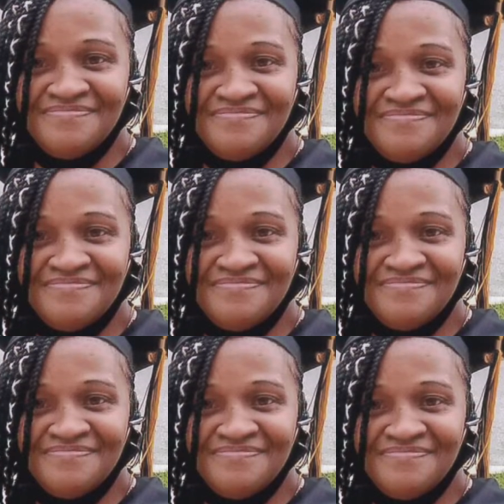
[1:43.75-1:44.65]
You know,
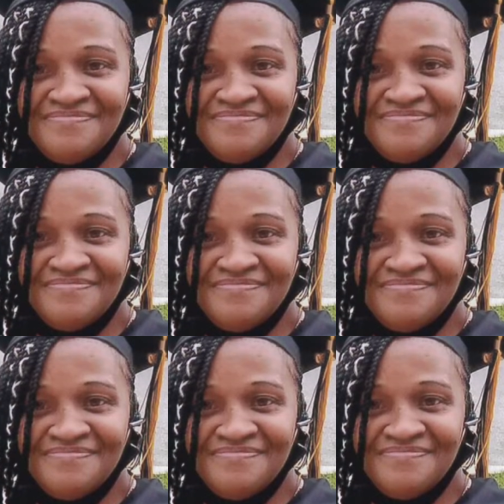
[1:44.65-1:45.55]
people don't know how
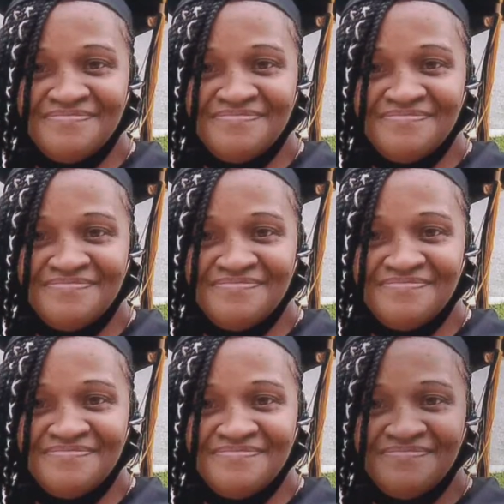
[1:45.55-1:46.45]
grateful you be,
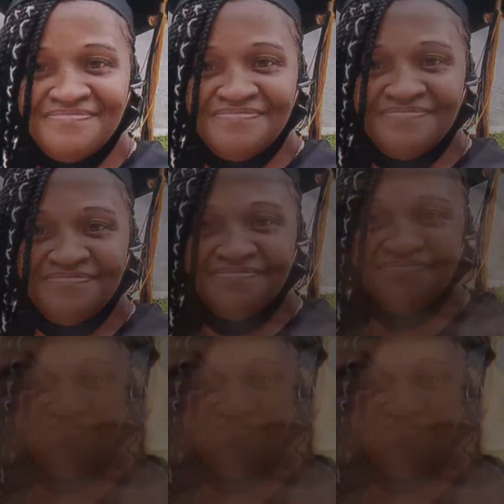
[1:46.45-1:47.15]
how blessed